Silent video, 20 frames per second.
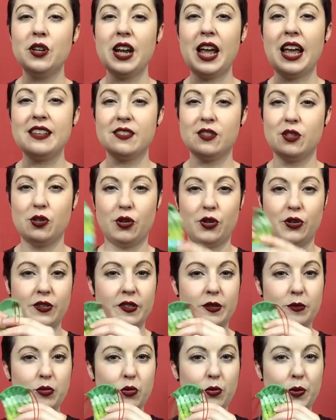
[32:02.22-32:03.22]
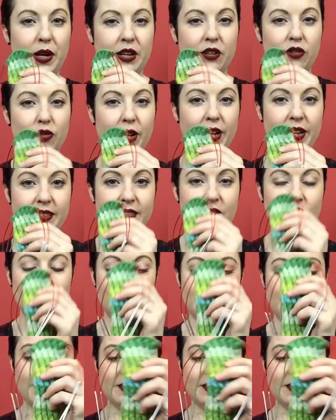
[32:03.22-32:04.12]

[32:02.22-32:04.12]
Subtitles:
as noticeable when it transitions.